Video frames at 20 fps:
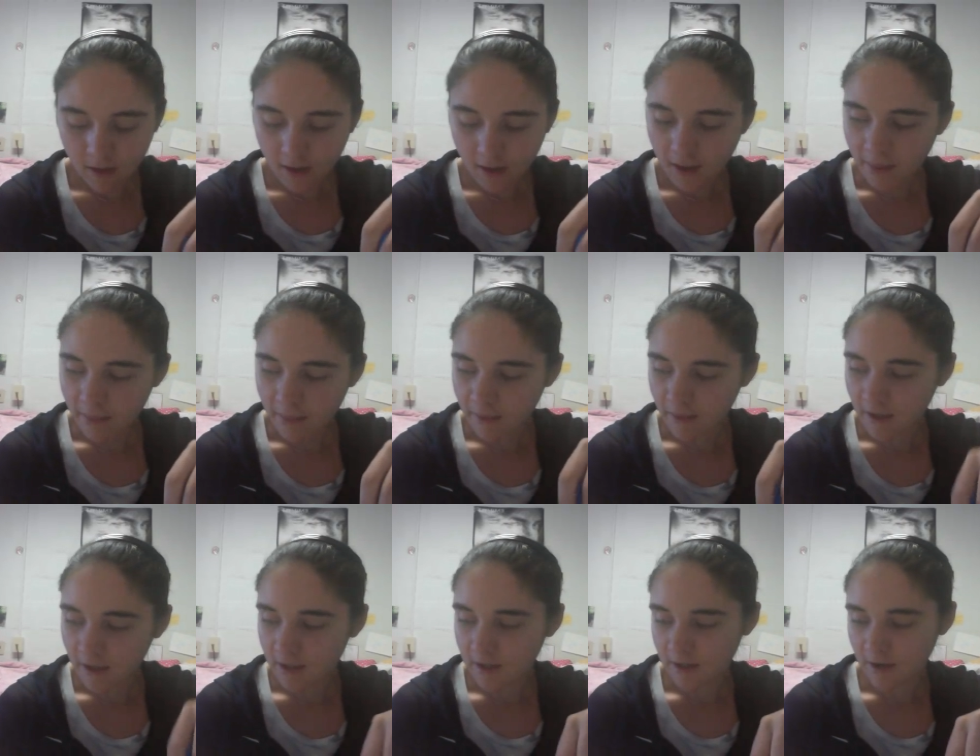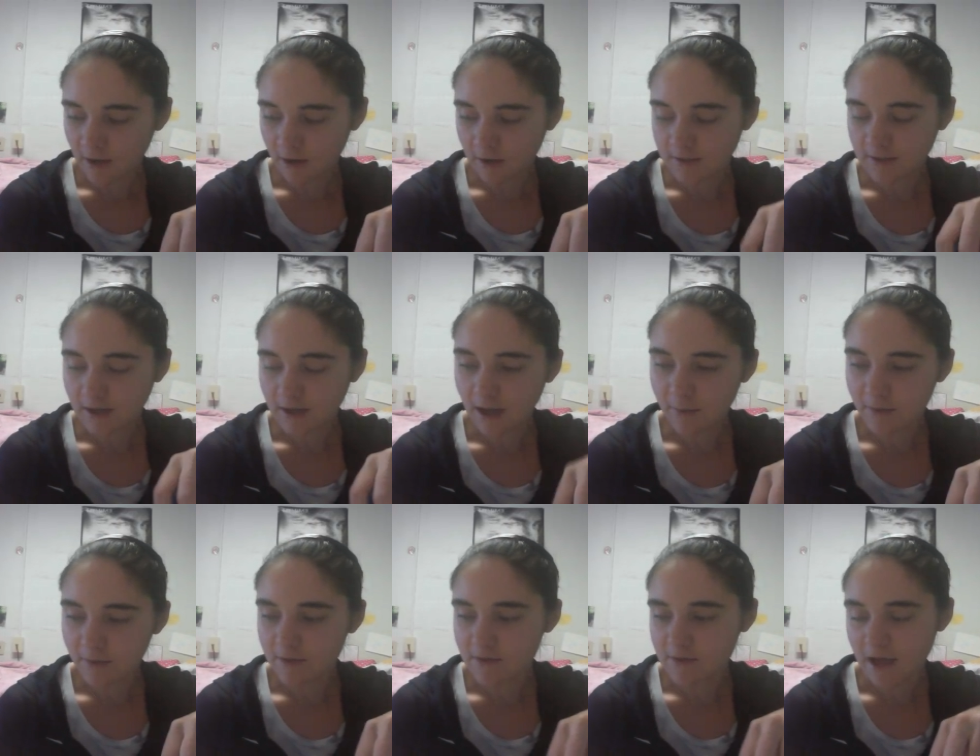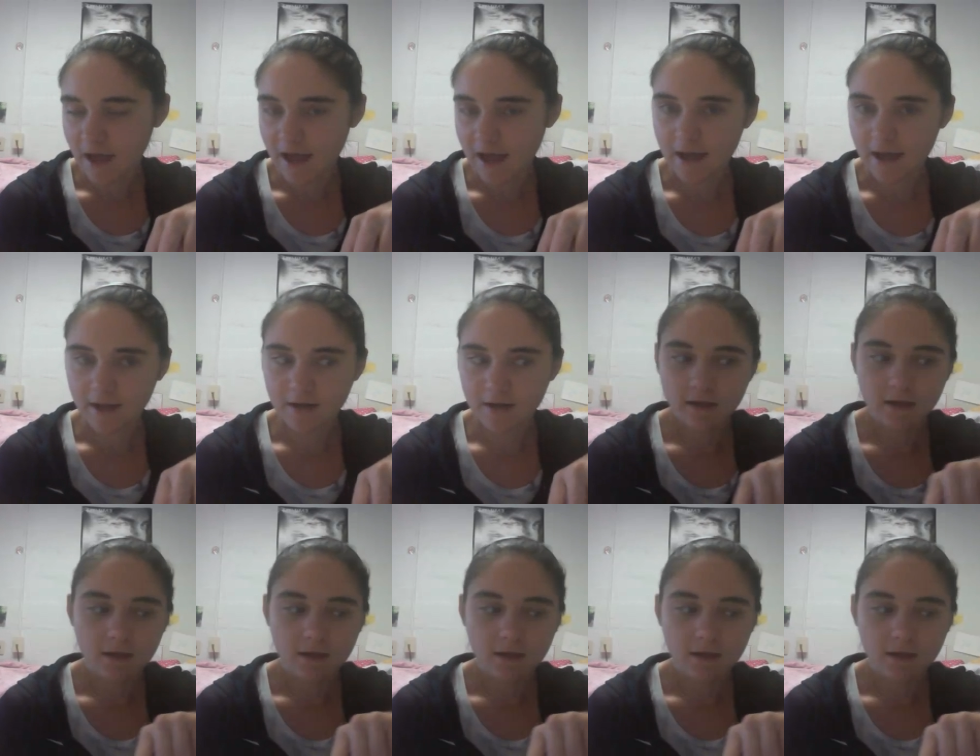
then on top of that,